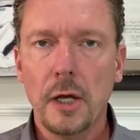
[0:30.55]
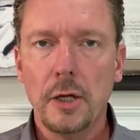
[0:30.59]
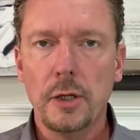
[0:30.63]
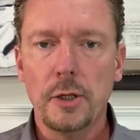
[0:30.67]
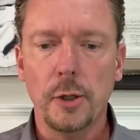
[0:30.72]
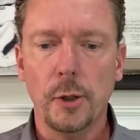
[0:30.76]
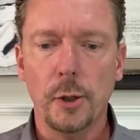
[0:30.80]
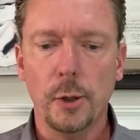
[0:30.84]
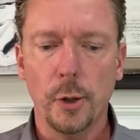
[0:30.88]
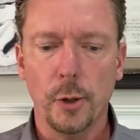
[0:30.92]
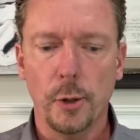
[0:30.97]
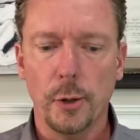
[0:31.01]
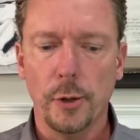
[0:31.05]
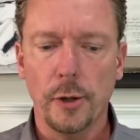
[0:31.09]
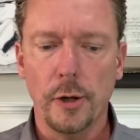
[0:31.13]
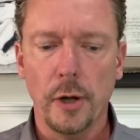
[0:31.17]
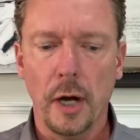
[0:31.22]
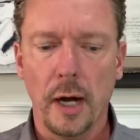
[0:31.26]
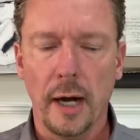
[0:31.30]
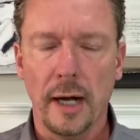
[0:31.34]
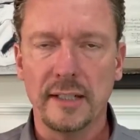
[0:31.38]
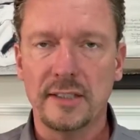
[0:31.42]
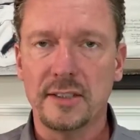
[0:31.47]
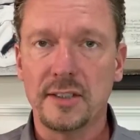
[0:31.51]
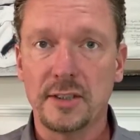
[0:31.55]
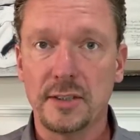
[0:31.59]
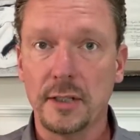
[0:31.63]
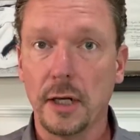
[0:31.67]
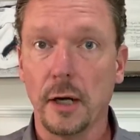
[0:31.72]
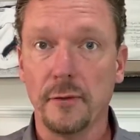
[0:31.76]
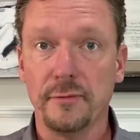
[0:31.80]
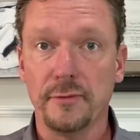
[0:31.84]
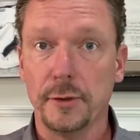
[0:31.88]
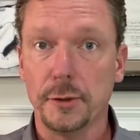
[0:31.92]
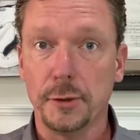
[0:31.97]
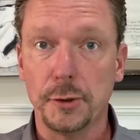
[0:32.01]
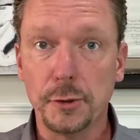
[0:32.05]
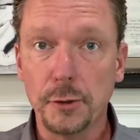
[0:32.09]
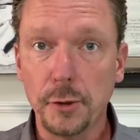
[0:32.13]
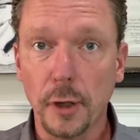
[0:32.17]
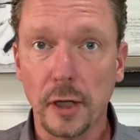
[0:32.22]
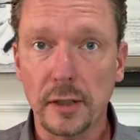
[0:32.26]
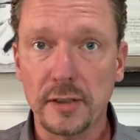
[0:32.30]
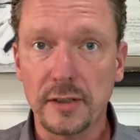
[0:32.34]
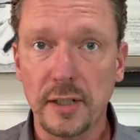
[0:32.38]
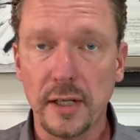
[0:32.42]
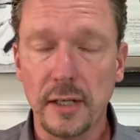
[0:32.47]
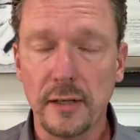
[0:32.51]
You're not
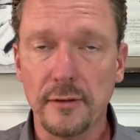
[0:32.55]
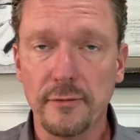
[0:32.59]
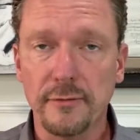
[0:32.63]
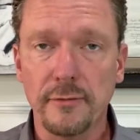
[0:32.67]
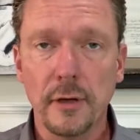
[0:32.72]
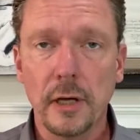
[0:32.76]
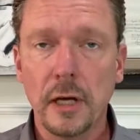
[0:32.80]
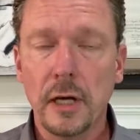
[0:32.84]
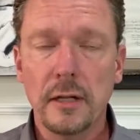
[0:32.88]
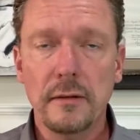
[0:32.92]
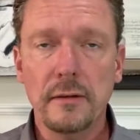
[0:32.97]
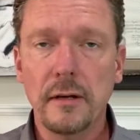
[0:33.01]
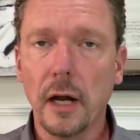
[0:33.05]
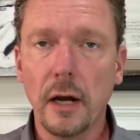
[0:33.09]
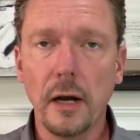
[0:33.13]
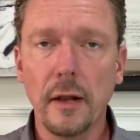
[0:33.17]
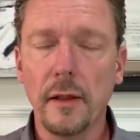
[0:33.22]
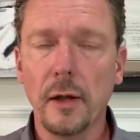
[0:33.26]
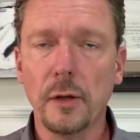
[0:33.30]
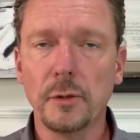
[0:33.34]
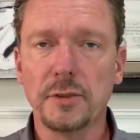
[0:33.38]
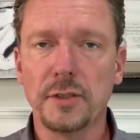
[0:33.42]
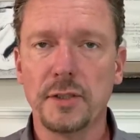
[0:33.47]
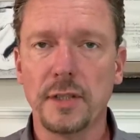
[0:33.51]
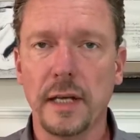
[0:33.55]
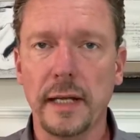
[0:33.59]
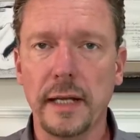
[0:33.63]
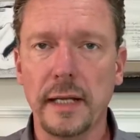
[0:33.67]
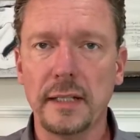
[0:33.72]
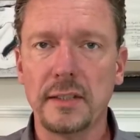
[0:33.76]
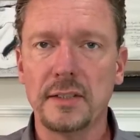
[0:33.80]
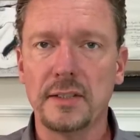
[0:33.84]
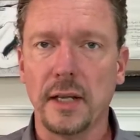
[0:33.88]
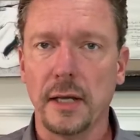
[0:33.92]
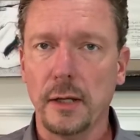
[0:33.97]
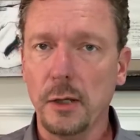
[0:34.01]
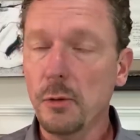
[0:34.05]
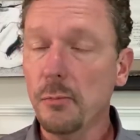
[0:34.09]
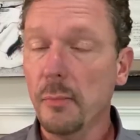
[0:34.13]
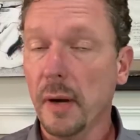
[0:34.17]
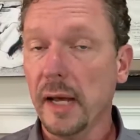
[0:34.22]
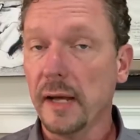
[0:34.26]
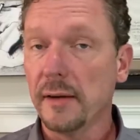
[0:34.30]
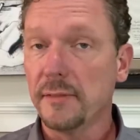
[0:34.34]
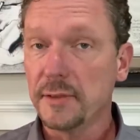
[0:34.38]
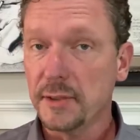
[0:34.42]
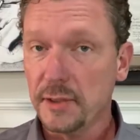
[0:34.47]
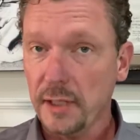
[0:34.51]
self-destructive. None of those things that you may
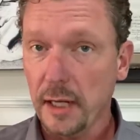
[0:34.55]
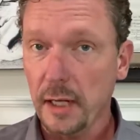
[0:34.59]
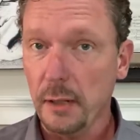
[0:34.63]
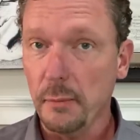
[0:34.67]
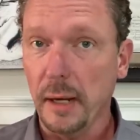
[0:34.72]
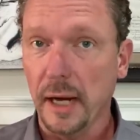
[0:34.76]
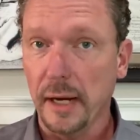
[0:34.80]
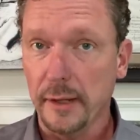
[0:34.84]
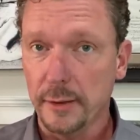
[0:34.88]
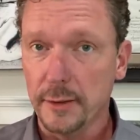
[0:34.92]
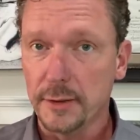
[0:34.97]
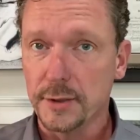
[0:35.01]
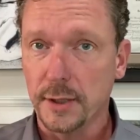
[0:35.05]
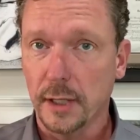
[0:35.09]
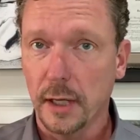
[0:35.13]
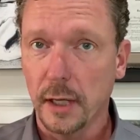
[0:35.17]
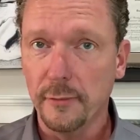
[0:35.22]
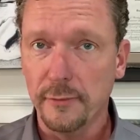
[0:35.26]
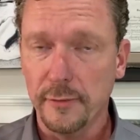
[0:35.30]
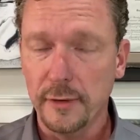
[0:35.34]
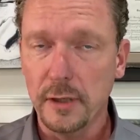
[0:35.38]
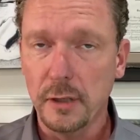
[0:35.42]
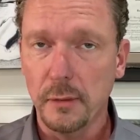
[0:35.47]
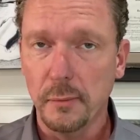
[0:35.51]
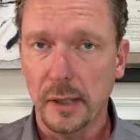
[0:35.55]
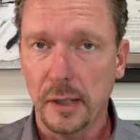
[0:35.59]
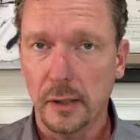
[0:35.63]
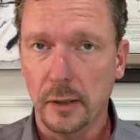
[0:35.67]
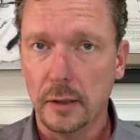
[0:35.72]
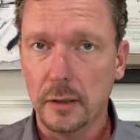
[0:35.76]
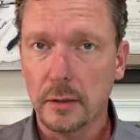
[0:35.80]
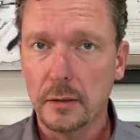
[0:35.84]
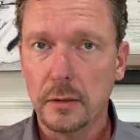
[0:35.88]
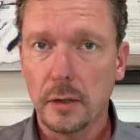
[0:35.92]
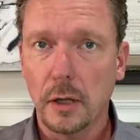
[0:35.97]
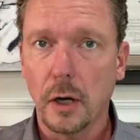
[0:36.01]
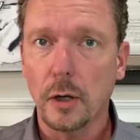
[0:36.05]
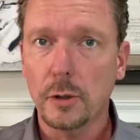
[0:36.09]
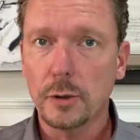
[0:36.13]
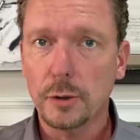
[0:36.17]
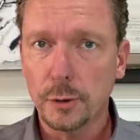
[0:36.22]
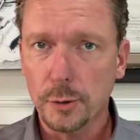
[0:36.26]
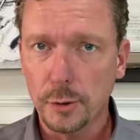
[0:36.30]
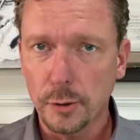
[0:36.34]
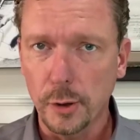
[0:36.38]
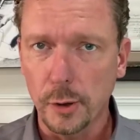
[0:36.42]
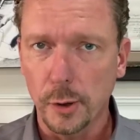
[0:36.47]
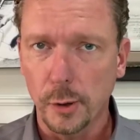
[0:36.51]
have said about yourself in the mirror are
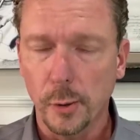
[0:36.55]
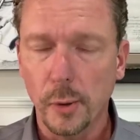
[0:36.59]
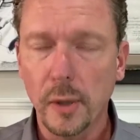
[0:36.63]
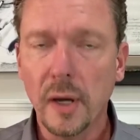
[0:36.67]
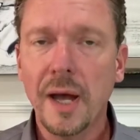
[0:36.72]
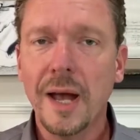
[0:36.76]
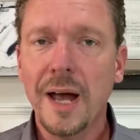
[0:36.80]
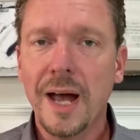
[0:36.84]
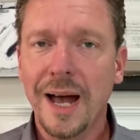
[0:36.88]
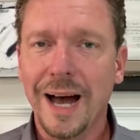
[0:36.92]
true.